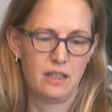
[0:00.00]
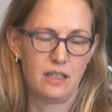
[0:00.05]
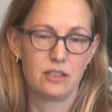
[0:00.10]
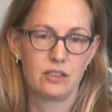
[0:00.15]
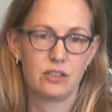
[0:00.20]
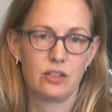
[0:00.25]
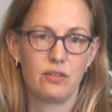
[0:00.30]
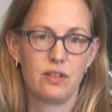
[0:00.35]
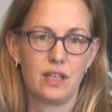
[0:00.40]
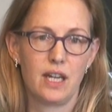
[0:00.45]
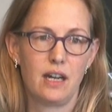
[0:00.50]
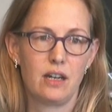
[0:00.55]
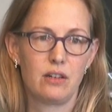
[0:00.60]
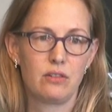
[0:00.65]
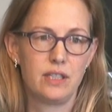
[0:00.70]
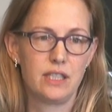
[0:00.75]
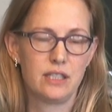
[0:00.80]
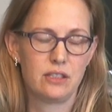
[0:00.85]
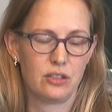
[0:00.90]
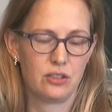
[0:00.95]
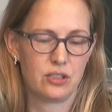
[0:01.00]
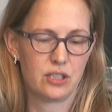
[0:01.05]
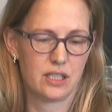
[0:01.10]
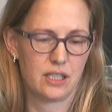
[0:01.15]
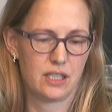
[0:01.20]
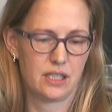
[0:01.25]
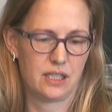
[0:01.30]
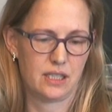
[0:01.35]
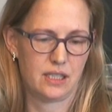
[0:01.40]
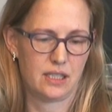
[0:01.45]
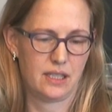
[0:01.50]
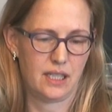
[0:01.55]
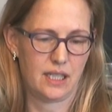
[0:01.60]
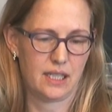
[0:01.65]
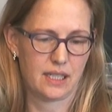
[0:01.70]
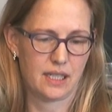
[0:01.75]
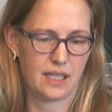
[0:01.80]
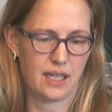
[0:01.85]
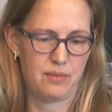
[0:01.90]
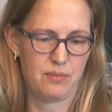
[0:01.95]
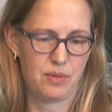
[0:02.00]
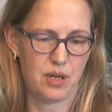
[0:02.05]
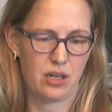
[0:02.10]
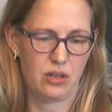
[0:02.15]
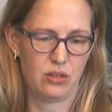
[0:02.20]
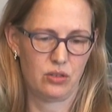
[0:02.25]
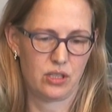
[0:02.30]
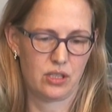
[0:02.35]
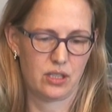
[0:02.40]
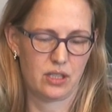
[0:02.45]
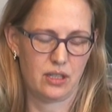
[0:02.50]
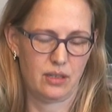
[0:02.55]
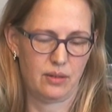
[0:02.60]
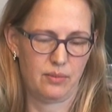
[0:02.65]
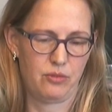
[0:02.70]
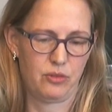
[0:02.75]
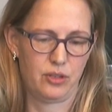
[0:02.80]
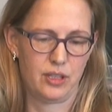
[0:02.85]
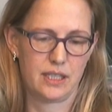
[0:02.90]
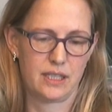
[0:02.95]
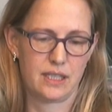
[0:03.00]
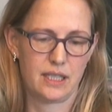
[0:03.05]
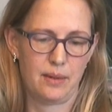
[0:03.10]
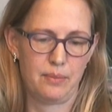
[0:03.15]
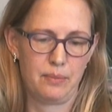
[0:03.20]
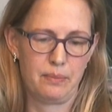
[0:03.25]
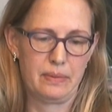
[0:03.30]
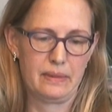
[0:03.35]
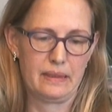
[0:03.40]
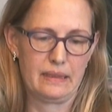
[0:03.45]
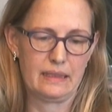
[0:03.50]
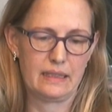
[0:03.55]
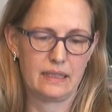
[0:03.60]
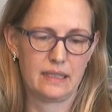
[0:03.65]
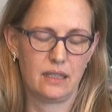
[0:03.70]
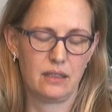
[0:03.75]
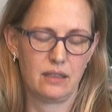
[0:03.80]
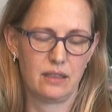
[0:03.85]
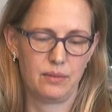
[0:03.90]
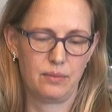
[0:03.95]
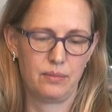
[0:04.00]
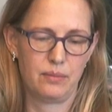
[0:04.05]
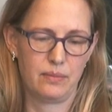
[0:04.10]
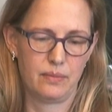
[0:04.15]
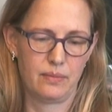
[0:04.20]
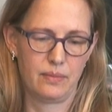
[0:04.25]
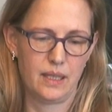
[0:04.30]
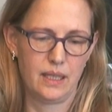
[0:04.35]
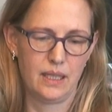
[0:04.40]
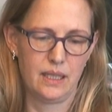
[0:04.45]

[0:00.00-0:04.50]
So there are researchers that came out, um, for example, um,